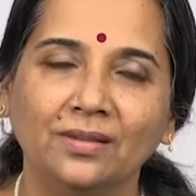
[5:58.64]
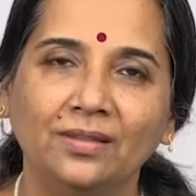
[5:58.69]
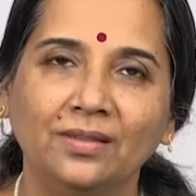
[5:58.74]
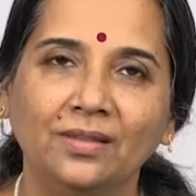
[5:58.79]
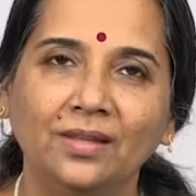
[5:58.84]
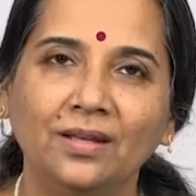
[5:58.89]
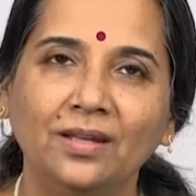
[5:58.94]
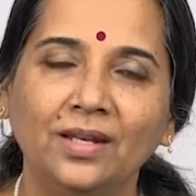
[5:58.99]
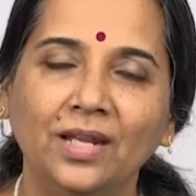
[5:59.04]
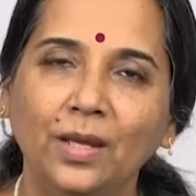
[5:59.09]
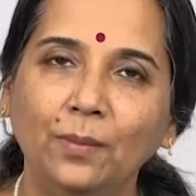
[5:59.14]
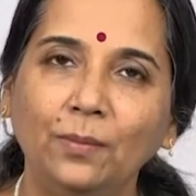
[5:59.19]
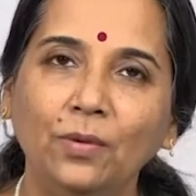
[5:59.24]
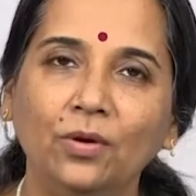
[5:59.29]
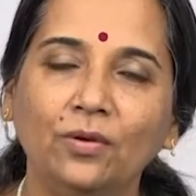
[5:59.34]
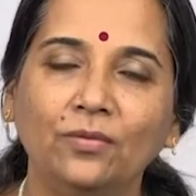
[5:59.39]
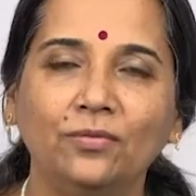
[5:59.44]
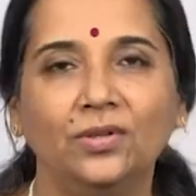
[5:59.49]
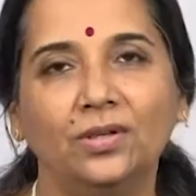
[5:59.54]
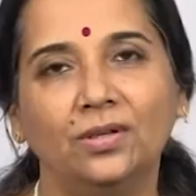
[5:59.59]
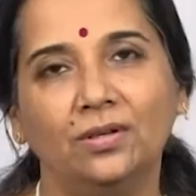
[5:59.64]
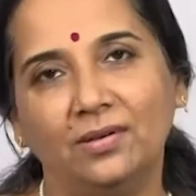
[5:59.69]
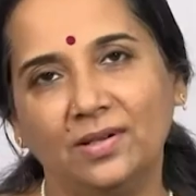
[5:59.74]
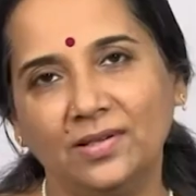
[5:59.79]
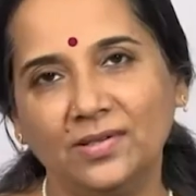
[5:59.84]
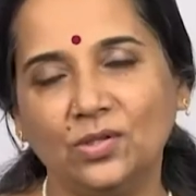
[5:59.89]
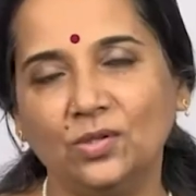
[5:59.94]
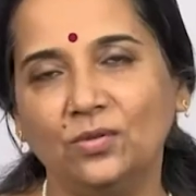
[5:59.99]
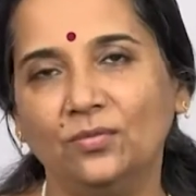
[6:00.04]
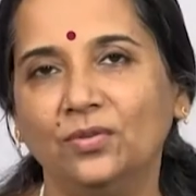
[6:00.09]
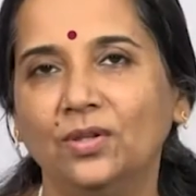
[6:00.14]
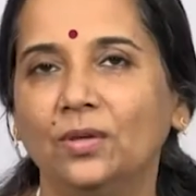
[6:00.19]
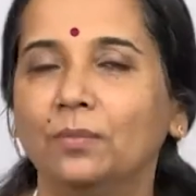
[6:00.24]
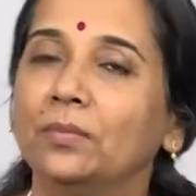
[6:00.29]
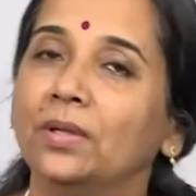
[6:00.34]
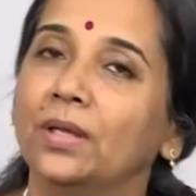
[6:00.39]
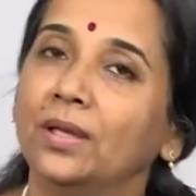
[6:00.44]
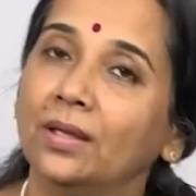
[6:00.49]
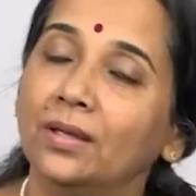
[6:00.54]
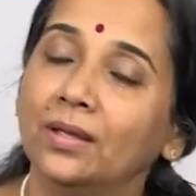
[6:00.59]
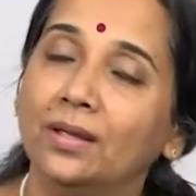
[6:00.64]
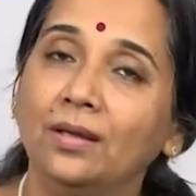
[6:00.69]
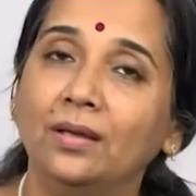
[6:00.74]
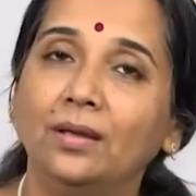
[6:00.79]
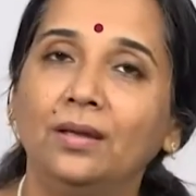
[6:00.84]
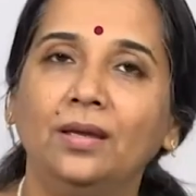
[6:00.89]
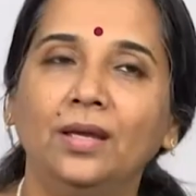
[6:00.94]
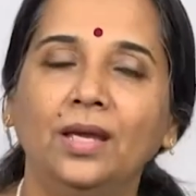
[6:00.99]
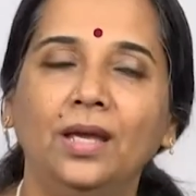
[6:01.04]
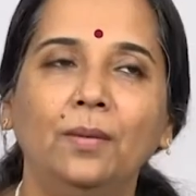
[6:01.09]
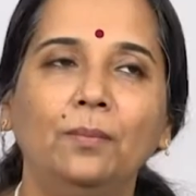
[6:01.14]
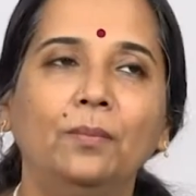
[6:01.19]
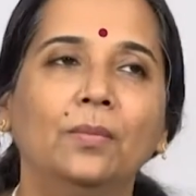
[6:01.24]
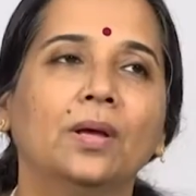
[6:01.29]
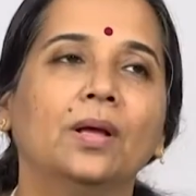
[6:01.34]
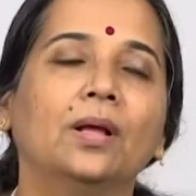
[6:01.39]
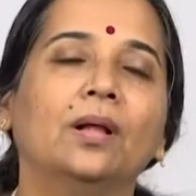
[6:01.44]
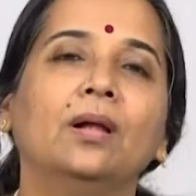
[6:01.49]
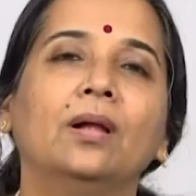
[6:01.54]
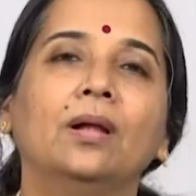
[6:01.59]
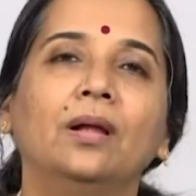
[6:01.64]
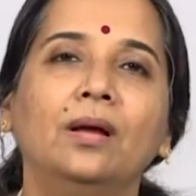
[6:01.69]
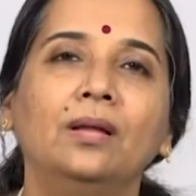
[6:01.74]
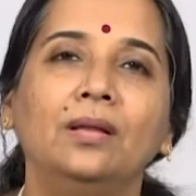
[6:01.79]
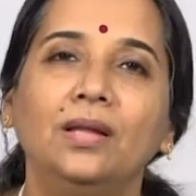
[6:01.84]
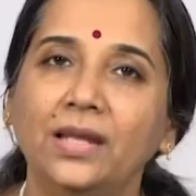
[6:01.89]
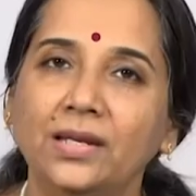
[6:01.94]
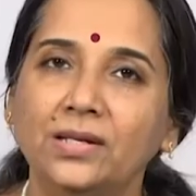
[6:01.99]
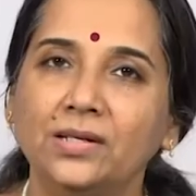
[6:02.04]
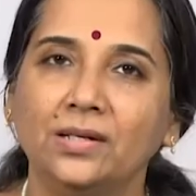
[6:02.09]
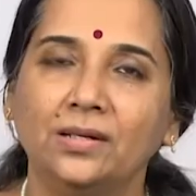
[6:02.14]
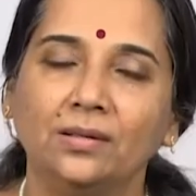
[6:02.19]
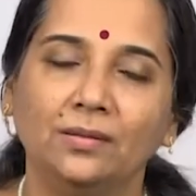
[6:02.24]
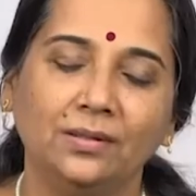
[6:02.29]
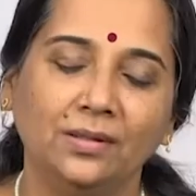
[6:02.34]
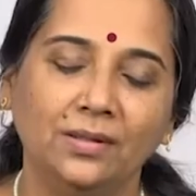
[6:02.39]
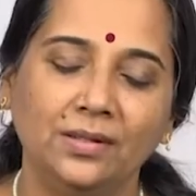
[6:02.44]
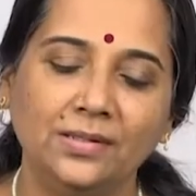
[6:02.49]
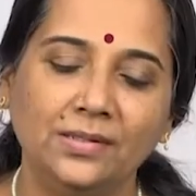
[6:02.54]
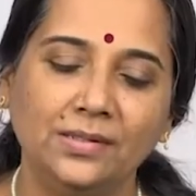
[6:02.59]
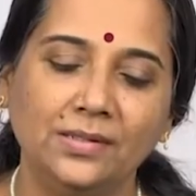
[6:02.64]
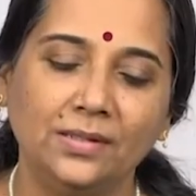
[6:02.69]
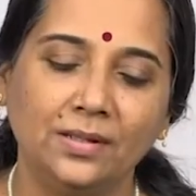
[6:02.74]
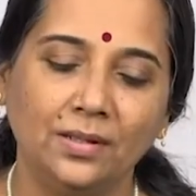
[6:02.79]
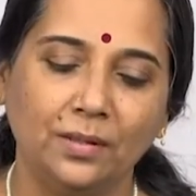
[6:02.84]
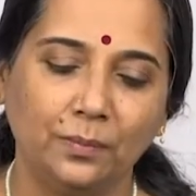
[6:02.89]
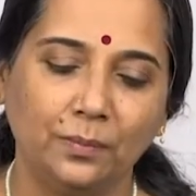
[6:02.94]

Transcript: The naming of the rest of them came later. His